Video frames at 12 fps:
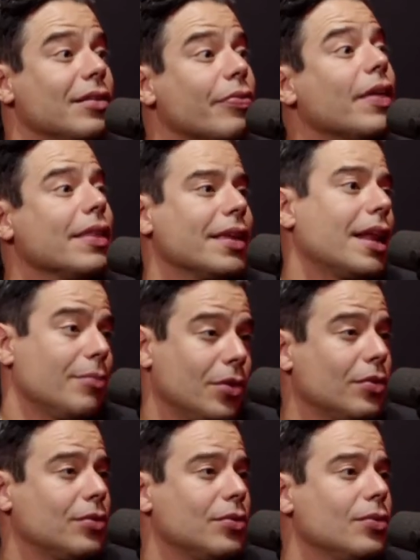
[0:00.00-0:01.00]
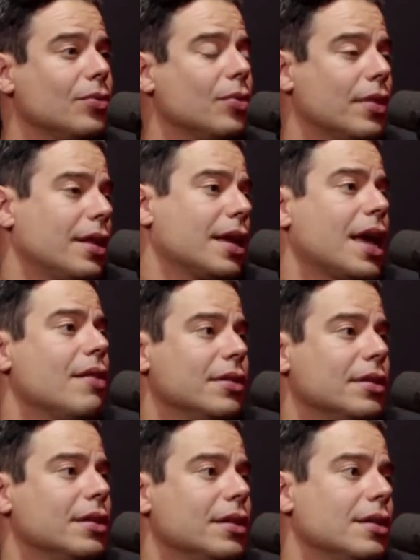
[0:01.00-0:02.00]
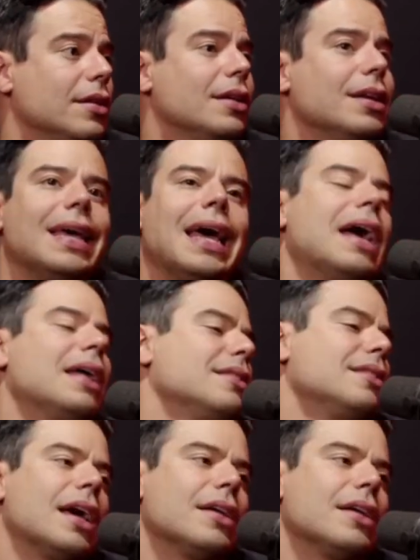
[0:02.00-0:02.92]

thing that I'm used to with like having and